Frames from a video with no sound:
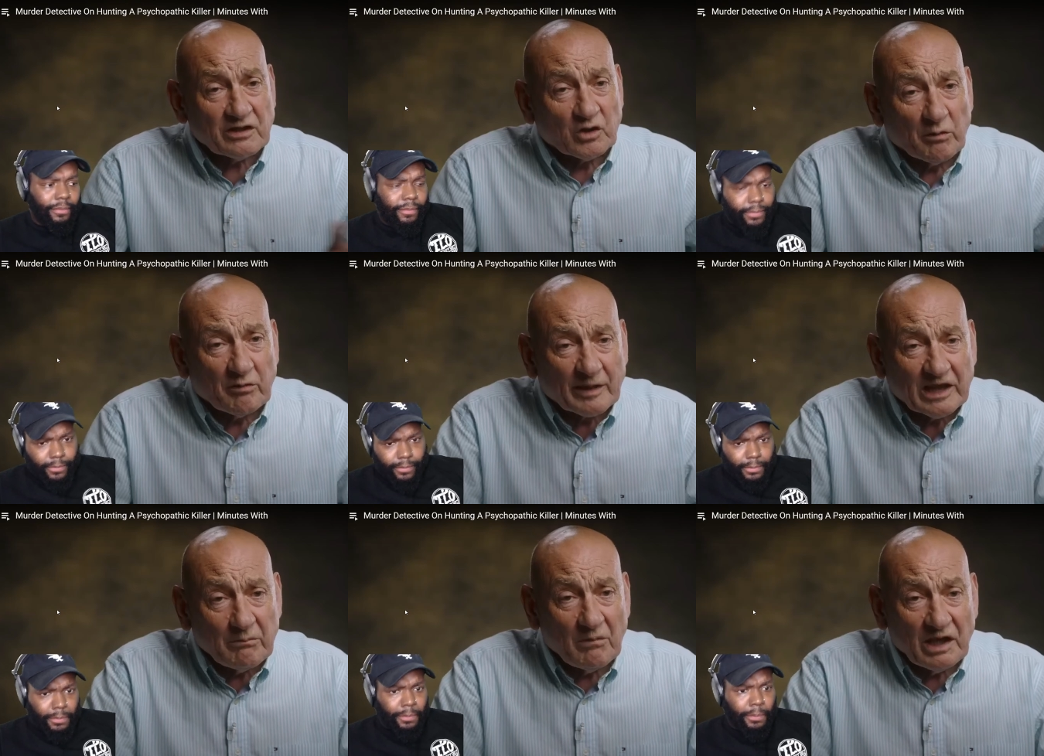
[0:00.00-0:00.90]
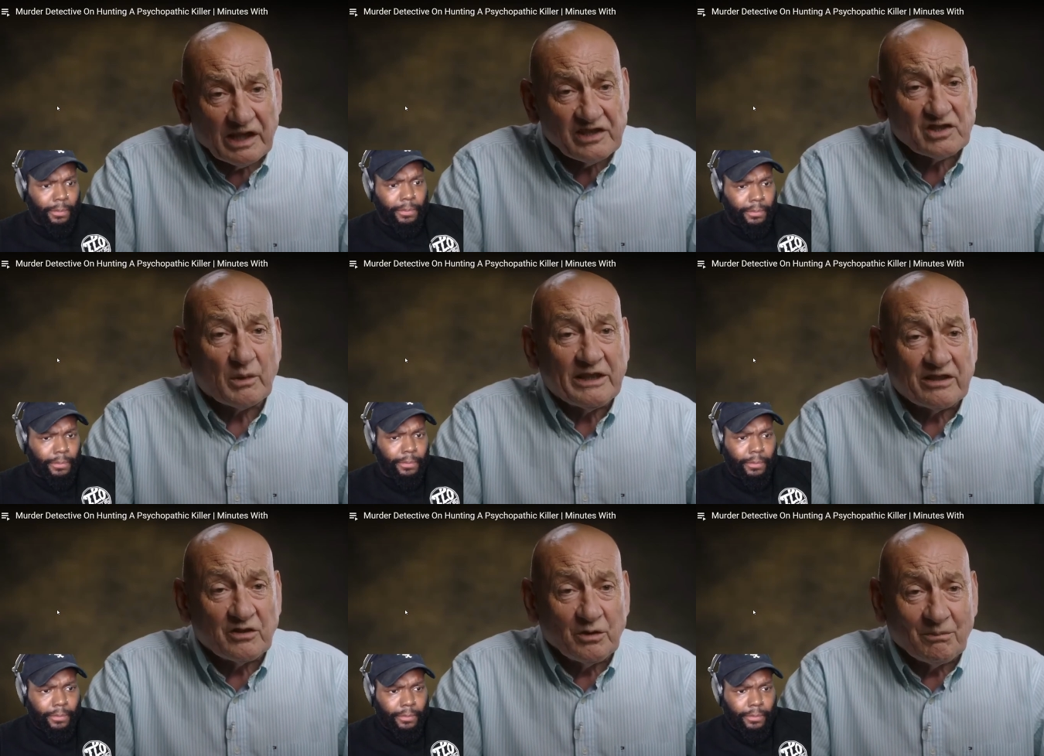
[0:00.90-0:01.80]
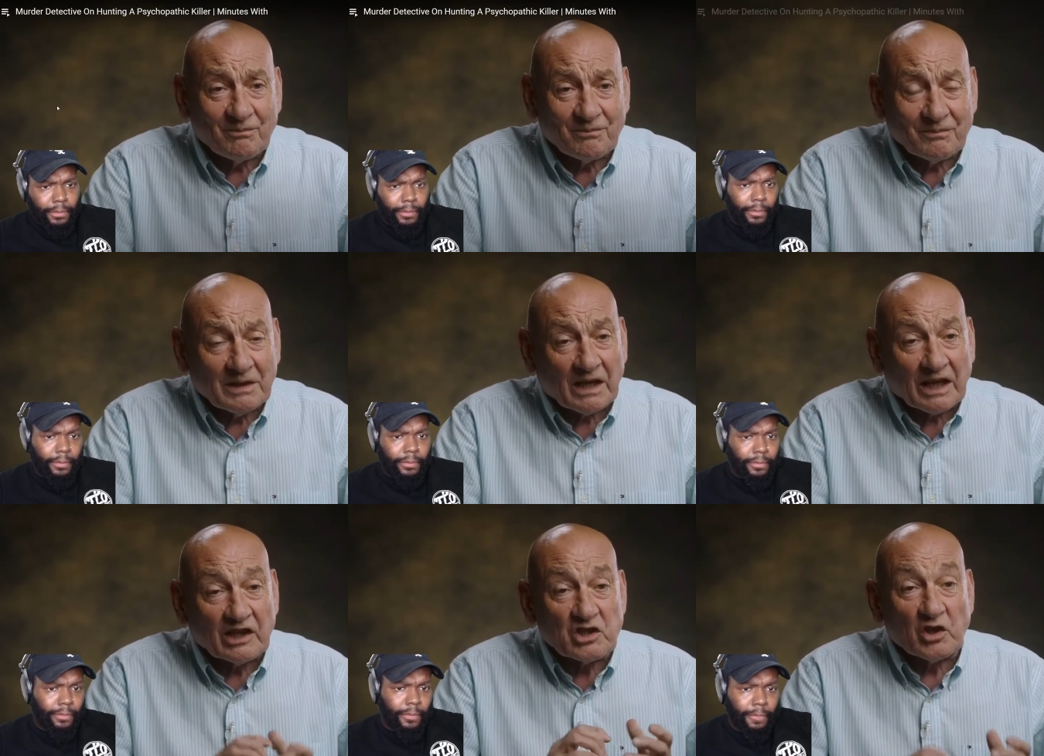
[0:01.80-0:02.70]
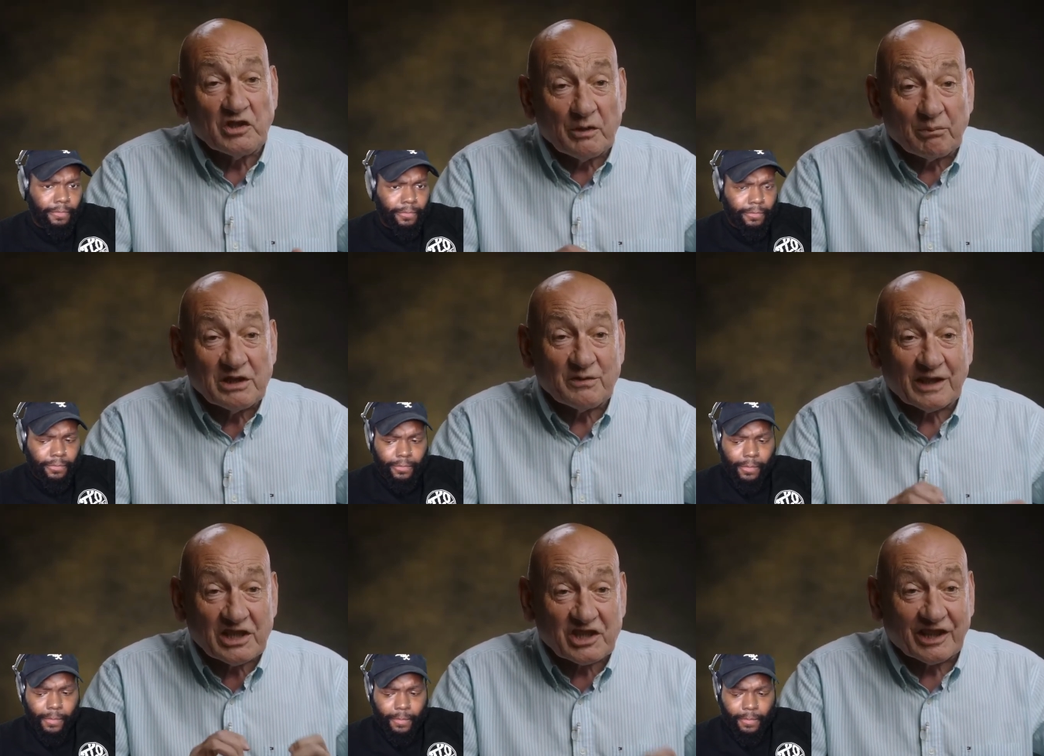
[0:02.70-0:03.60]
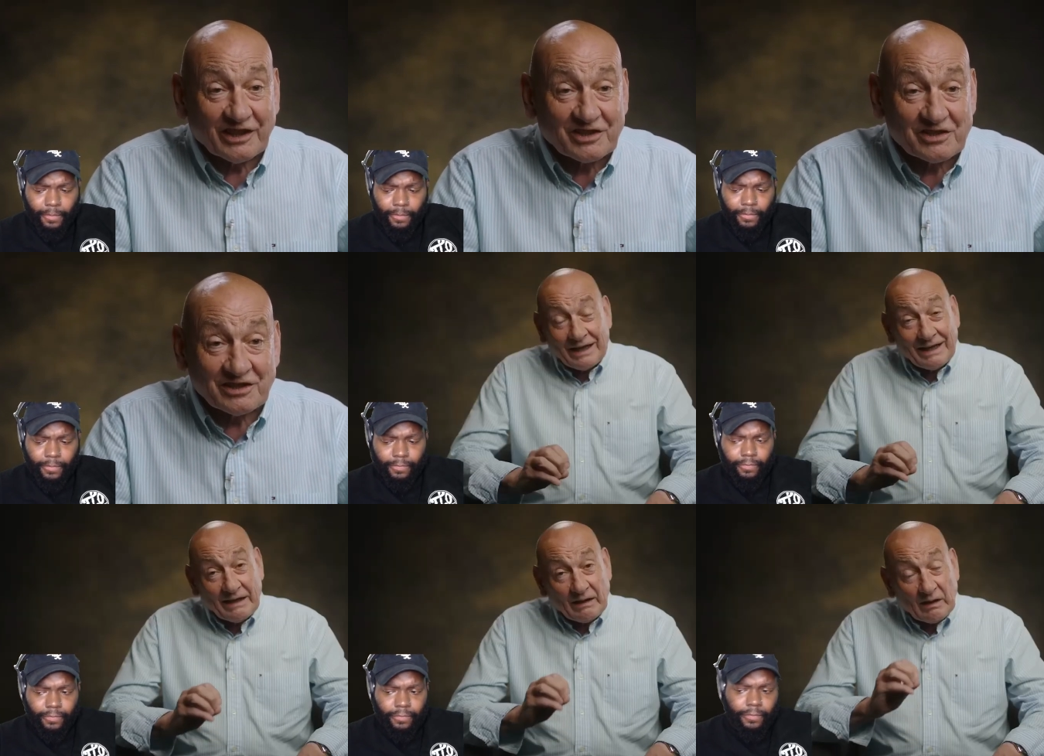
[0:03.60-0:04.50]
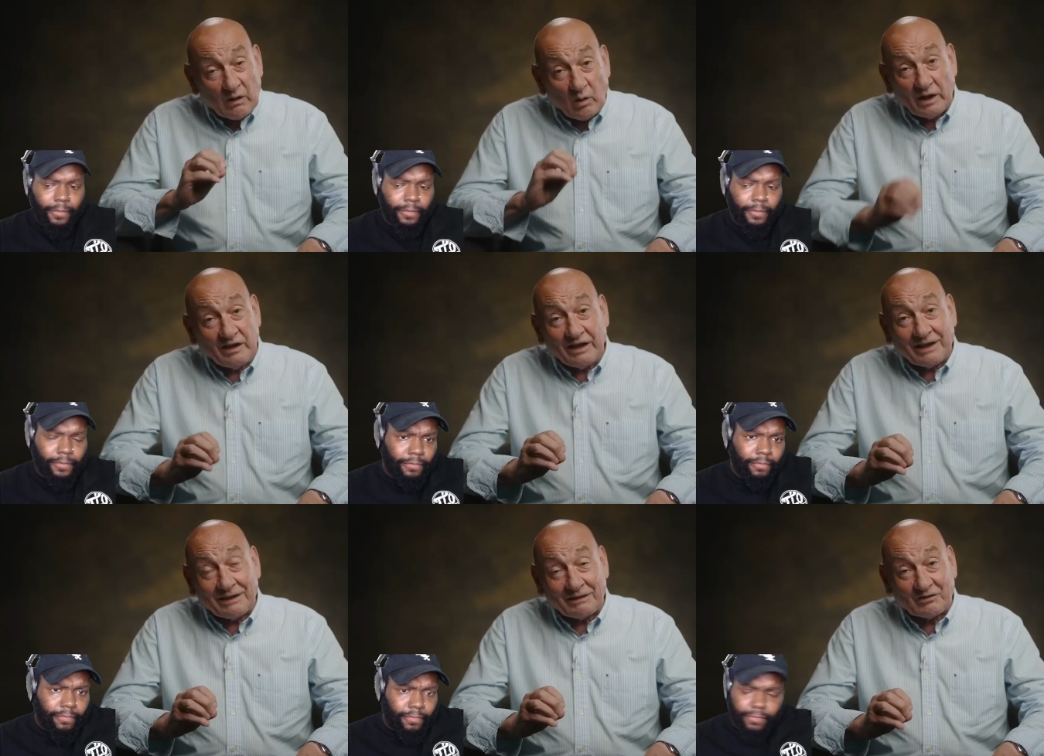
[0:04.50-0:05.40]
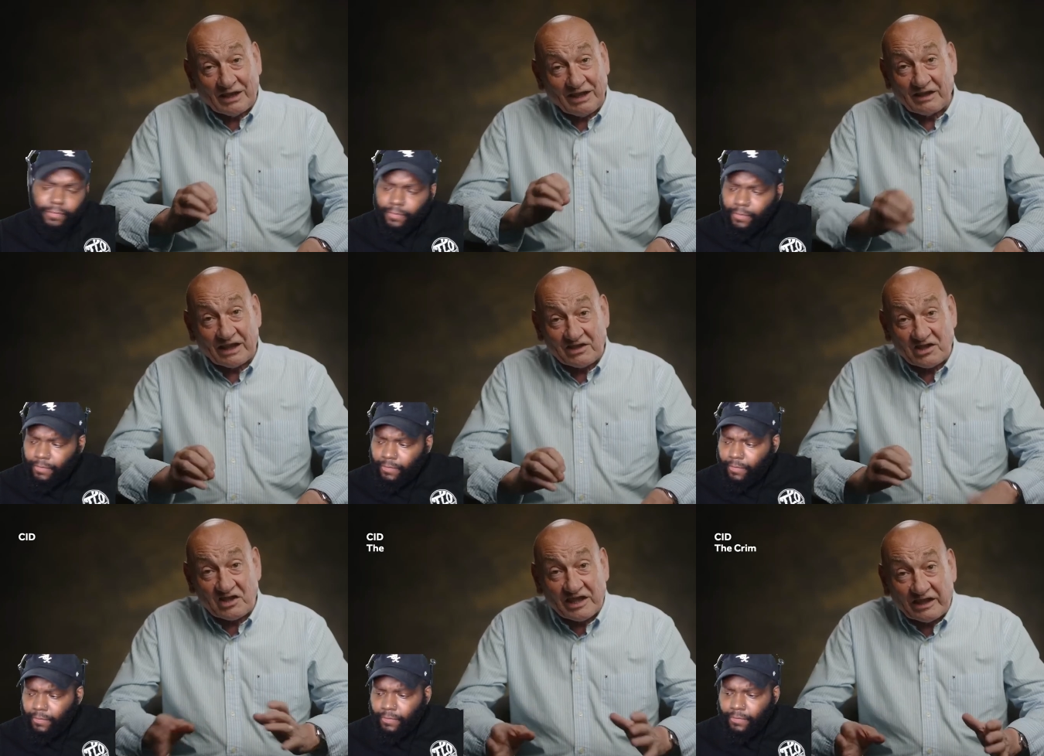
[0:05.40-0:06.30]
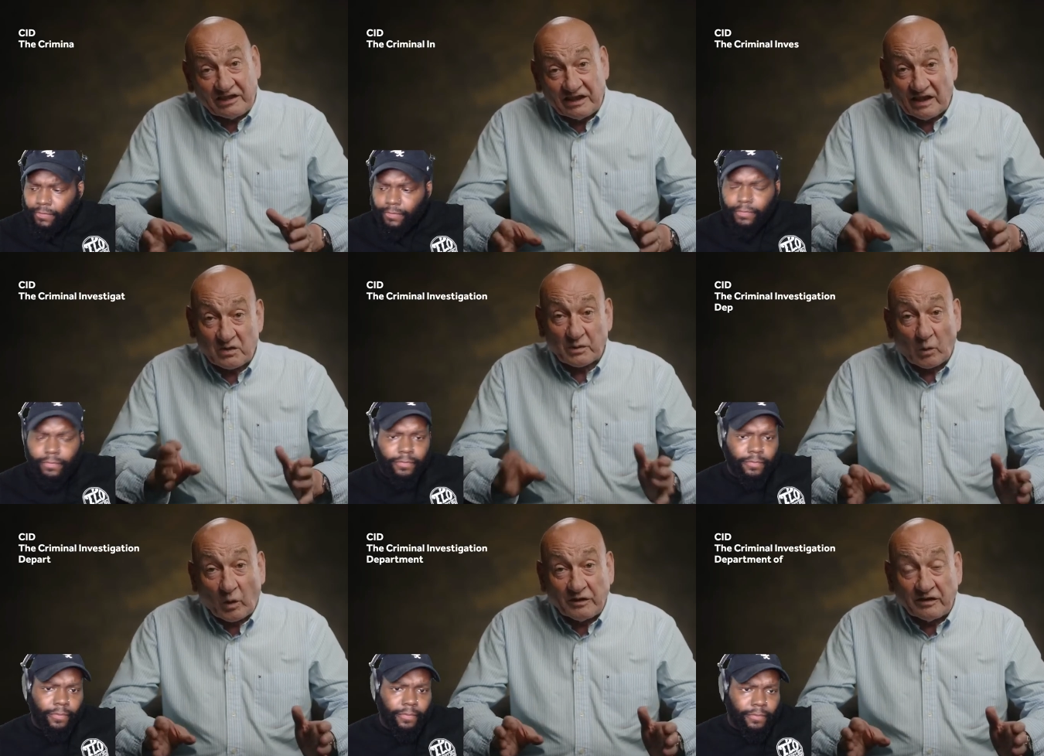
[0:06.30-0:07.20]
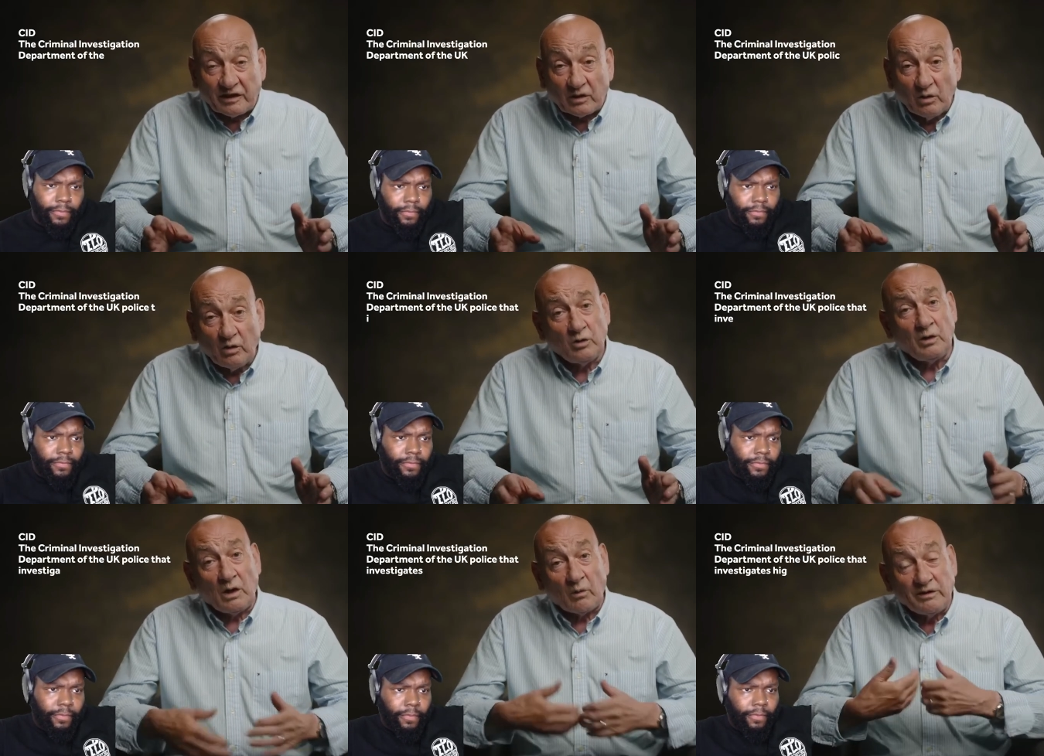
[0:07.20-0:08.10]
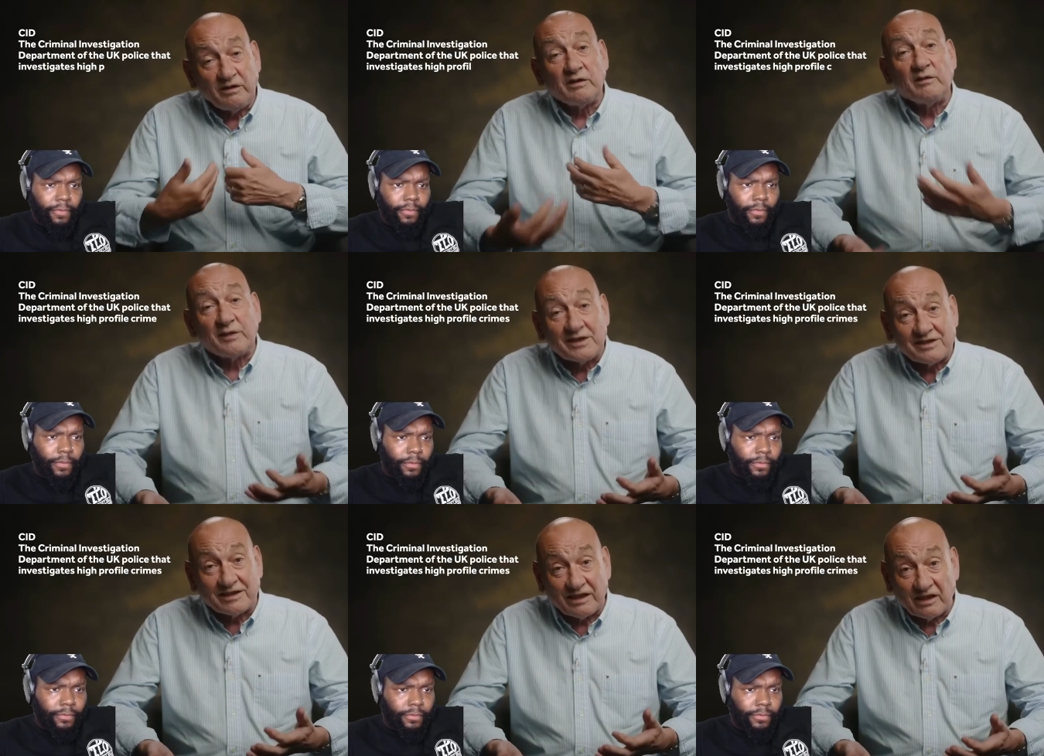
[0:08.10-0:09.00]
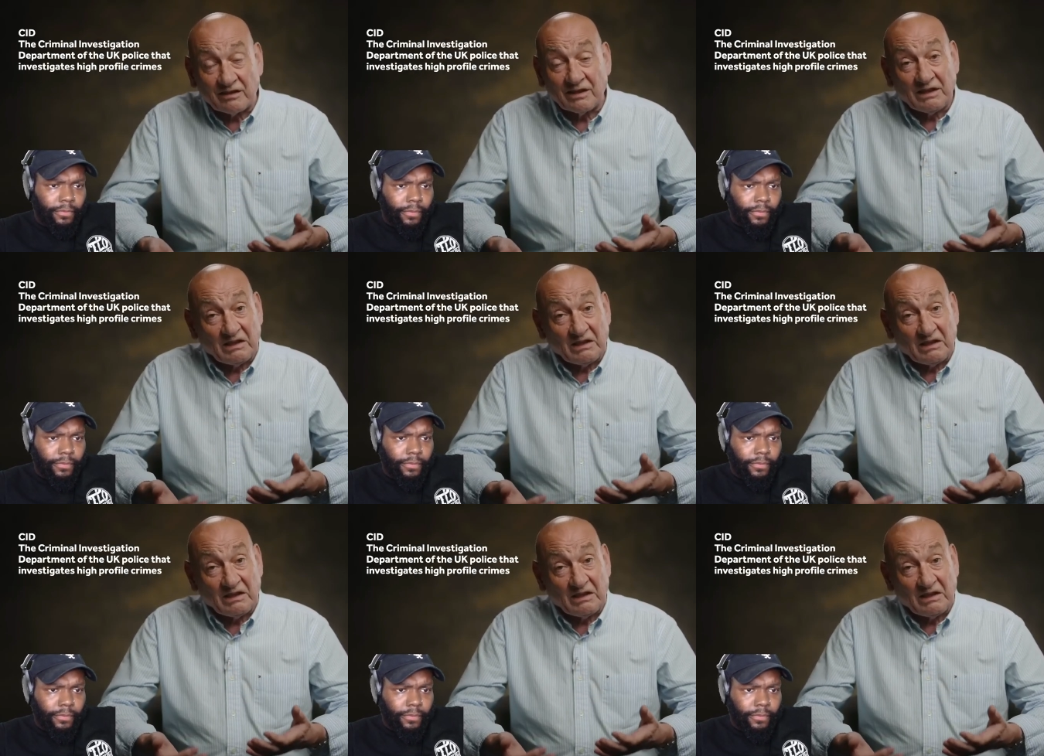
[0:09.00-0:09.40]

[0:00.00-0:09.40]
Speaker 1: at the top of my game, age 22, and I joined the police for a challenge. I quickly recognised the CID, that's where I wanted to go, wanted to investigate